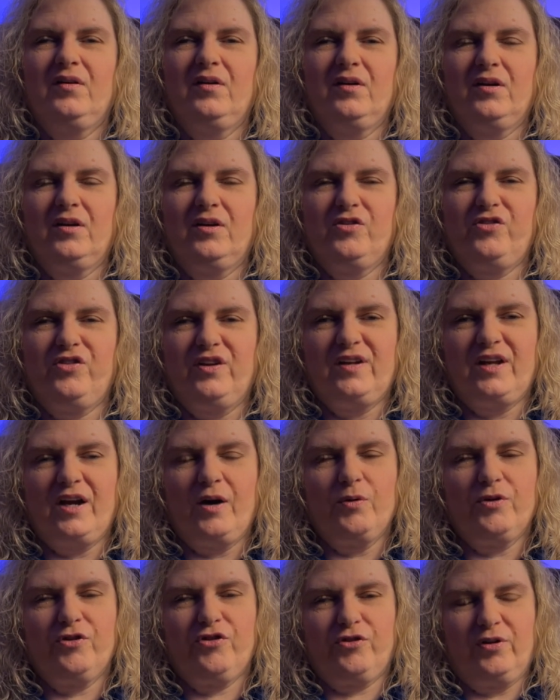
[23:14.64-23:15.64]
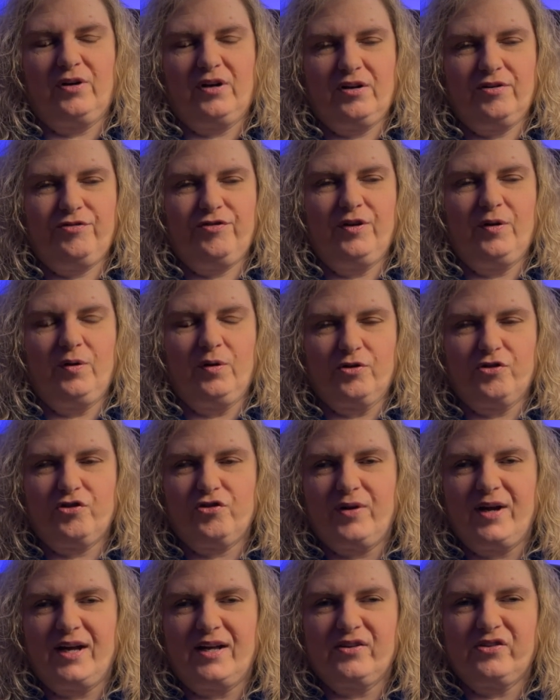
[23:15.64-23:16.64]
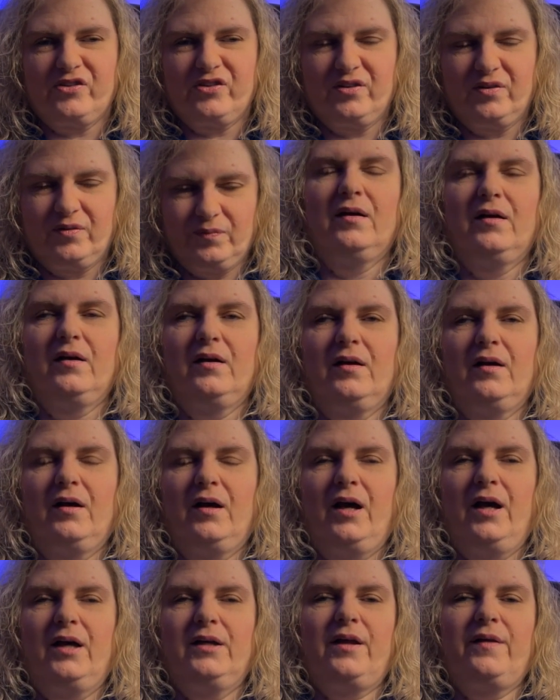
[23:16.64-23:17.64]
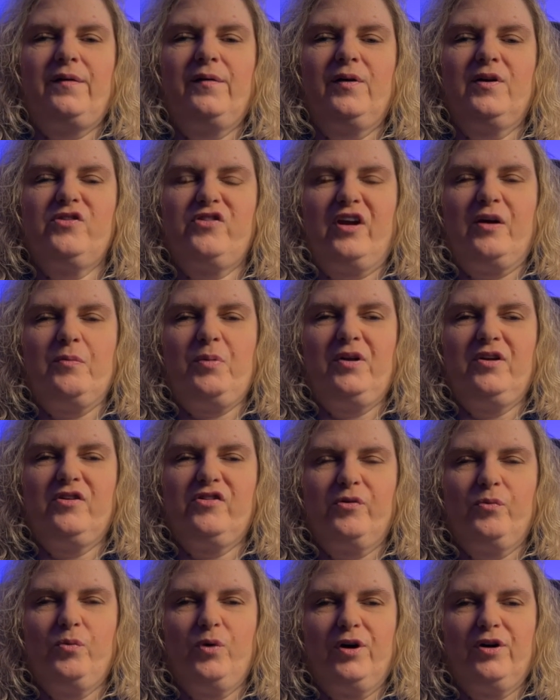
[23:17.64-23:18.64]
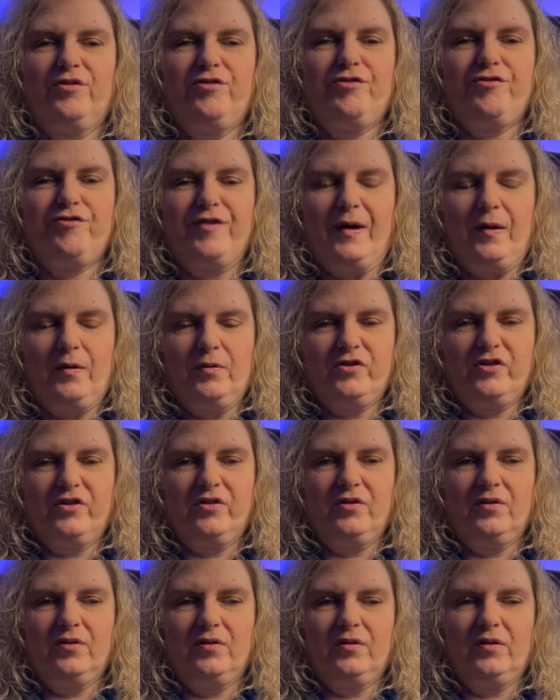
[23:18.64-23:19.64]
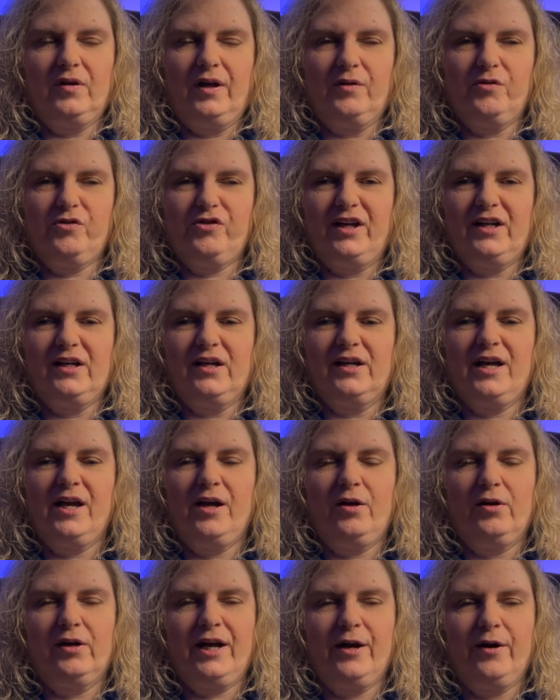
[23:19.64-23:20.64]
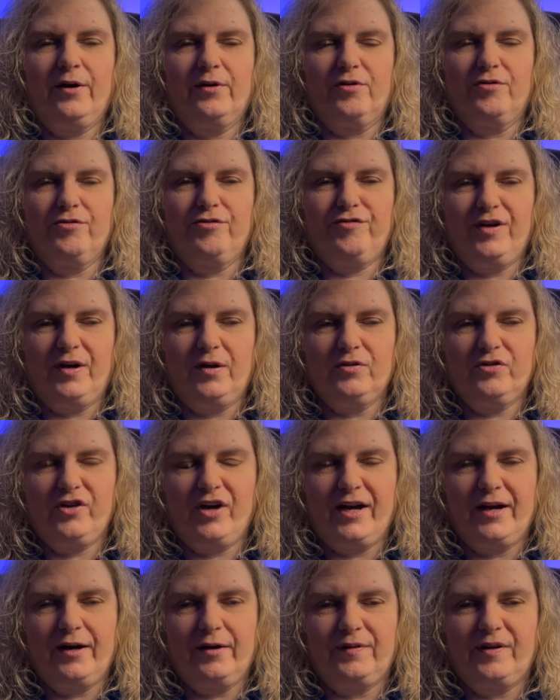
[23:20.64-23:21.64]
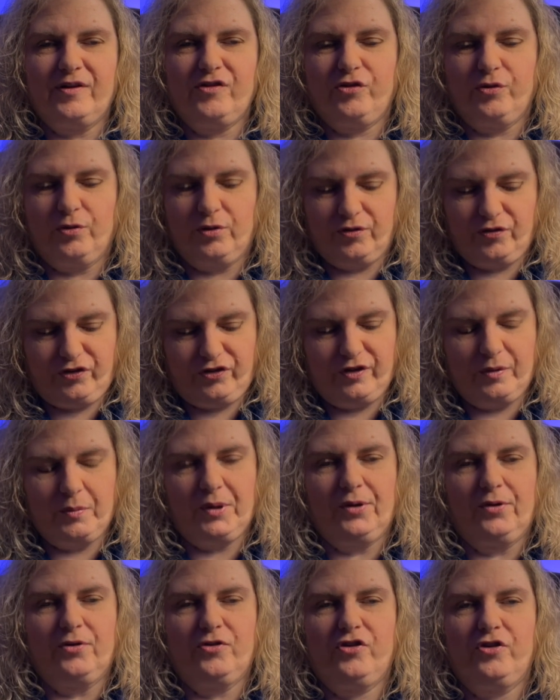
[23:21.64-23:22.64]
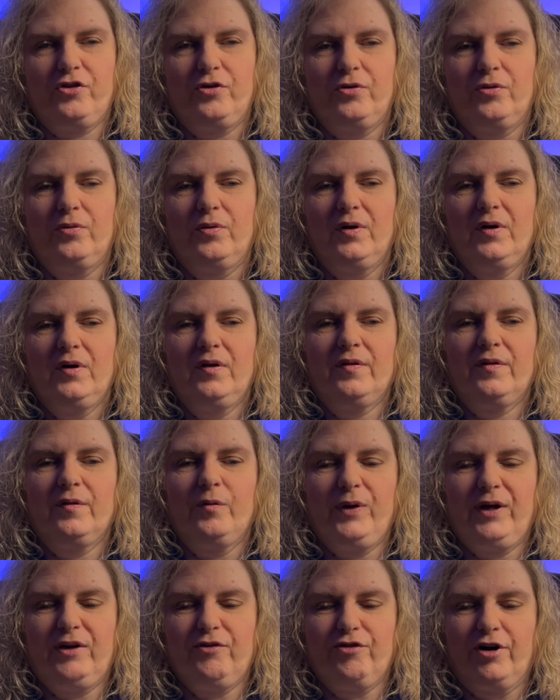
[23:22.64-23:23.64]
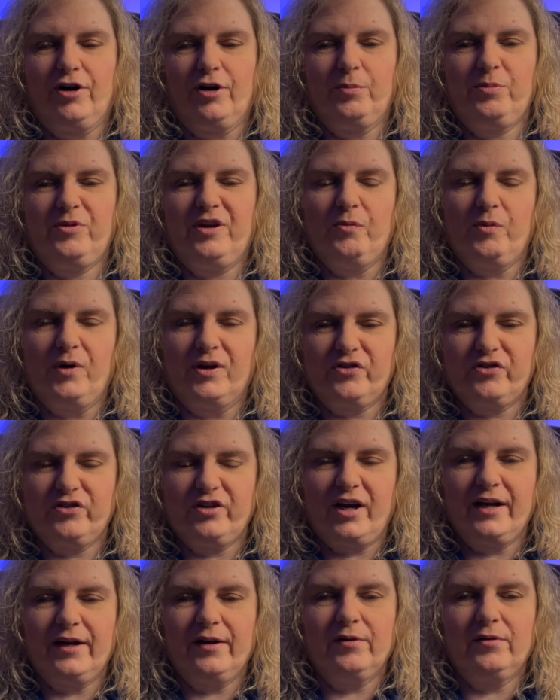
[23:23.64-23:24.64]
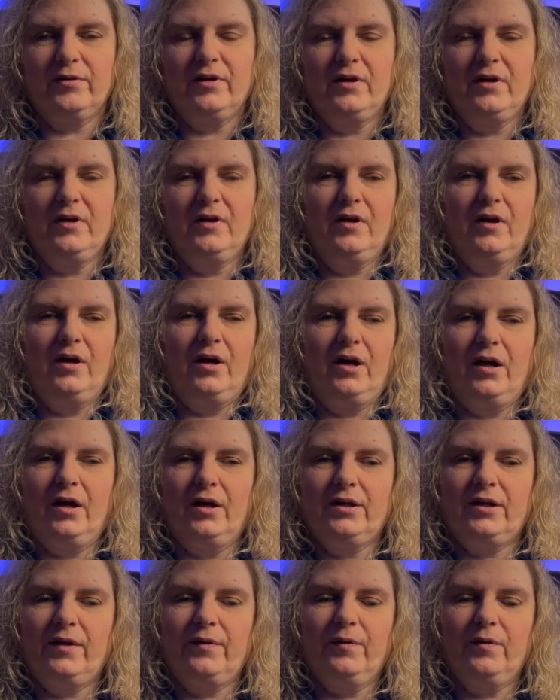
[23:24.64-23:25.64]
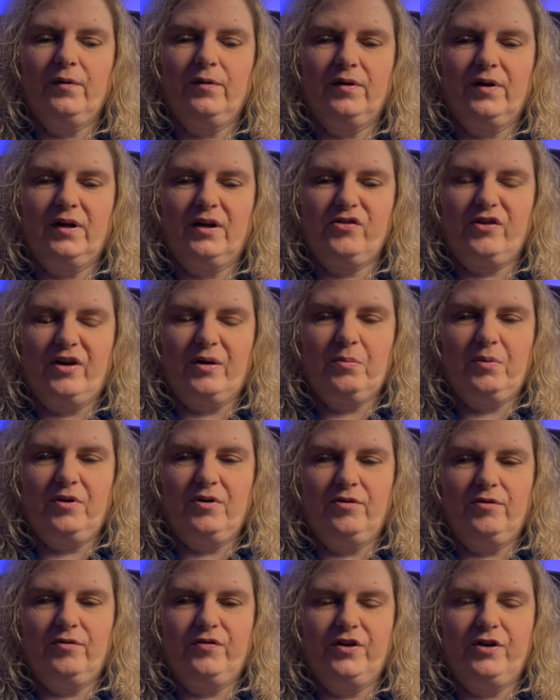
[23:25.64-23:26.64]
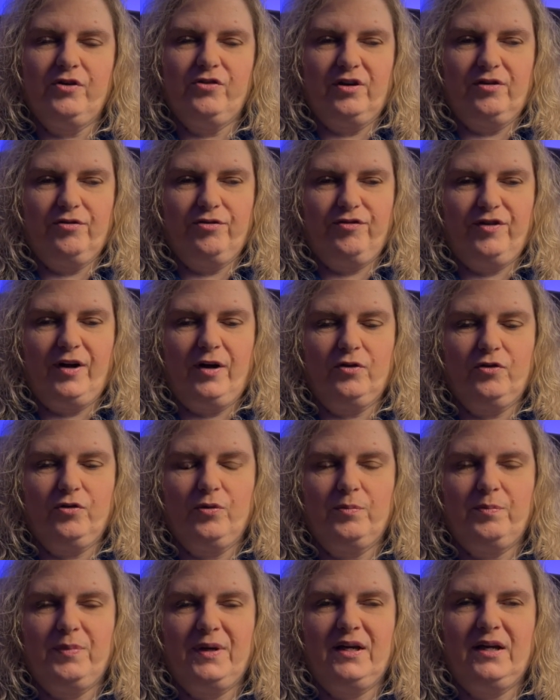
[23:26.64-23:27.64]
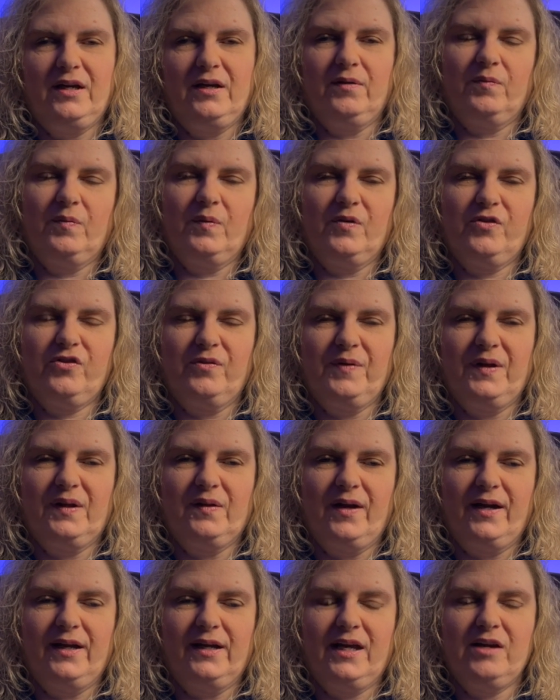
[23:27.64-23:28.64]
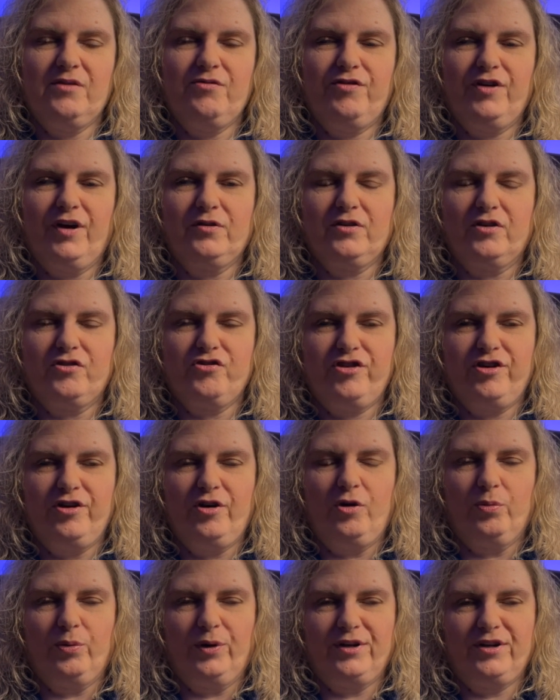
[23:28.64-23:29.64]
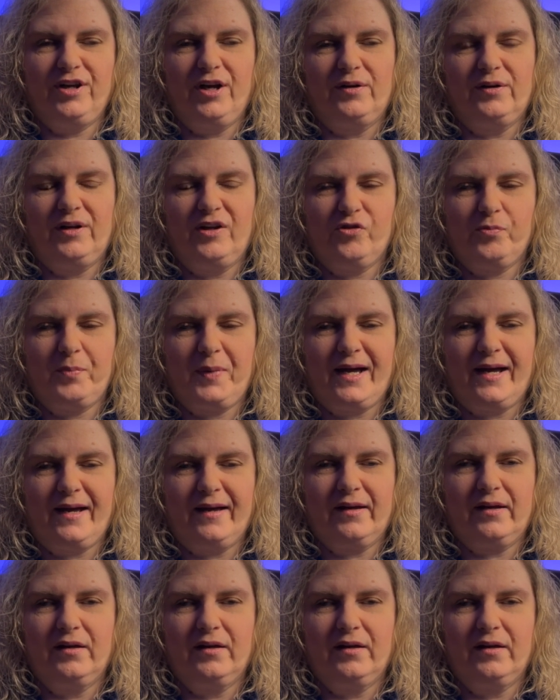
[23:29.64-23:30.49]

You see, now we're starting to feel her stress. Another example is the word felt. Saying a character felt tired, that's sort of similar to the weak verbs, he was tired. Another example of using felt would be something like, he felt a chill run down his back.